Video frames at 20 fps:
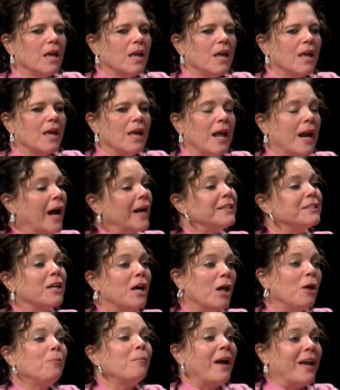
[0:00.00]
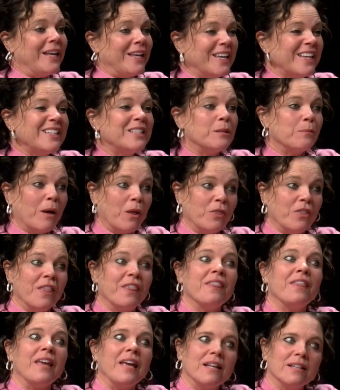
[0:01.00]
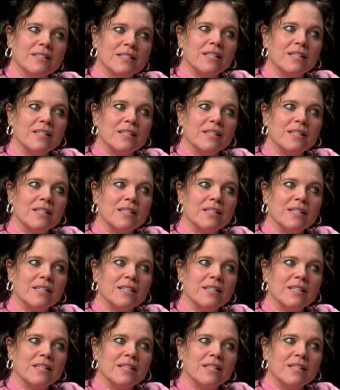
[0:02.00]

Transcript: I tell my kids about the things